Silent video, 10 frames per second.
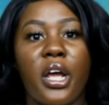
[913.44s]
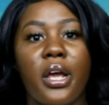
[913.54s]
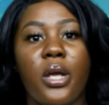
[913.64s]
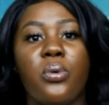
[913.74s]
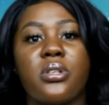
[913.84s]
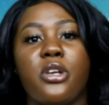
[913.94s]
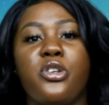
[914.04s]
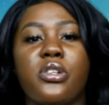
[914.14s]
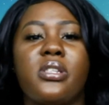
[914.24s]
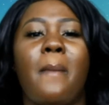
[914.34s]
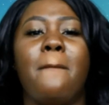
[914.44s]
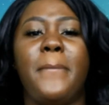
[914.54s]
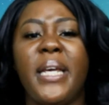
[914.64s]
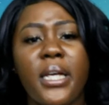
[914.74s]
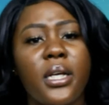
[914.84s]
He was like, you just a
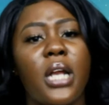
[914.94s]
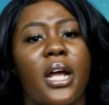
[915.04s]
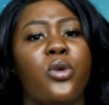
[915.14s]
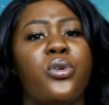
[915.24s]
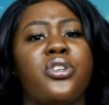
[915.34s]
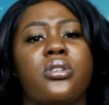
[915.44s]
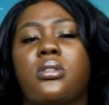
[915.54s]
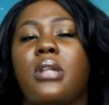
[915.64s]
B. Like you just